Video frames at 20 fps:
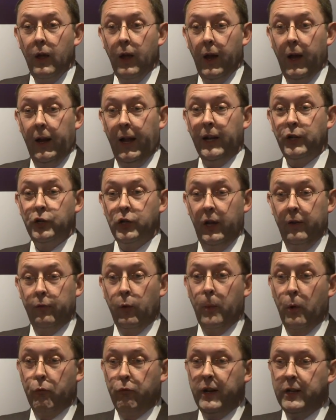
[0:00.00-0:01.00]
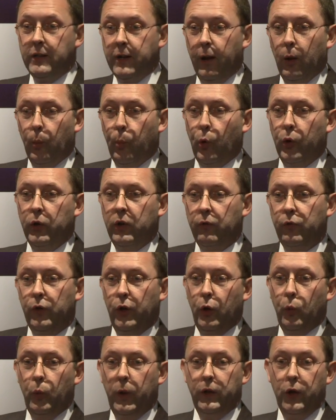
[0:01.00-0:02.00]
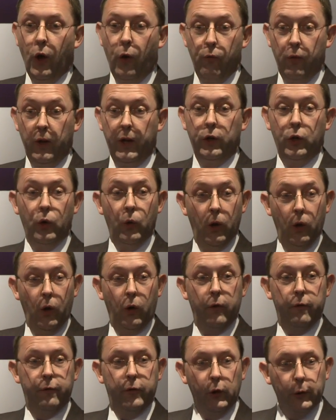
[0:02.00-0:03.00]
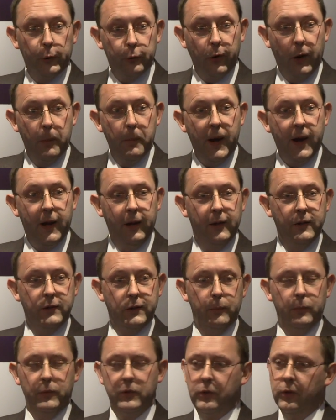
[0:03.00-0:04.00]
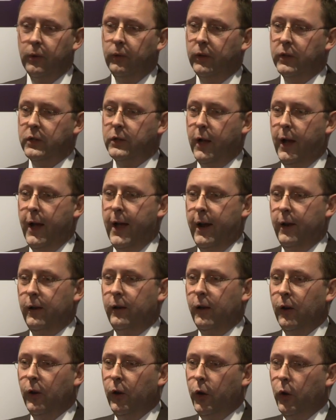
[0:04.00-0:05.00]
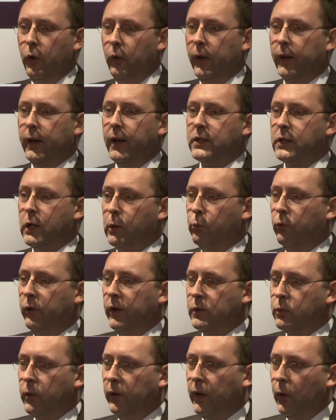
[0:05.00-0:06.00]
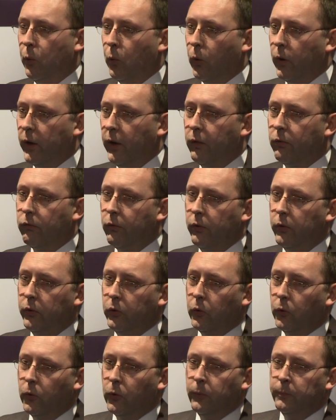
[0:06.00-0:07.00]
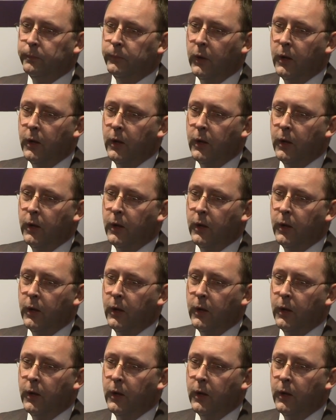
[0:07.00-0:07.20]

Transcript: And actually, from a retail point of view, we don't really do a lot of filtering mechanisms to understand who the customer is when they're walking through the door.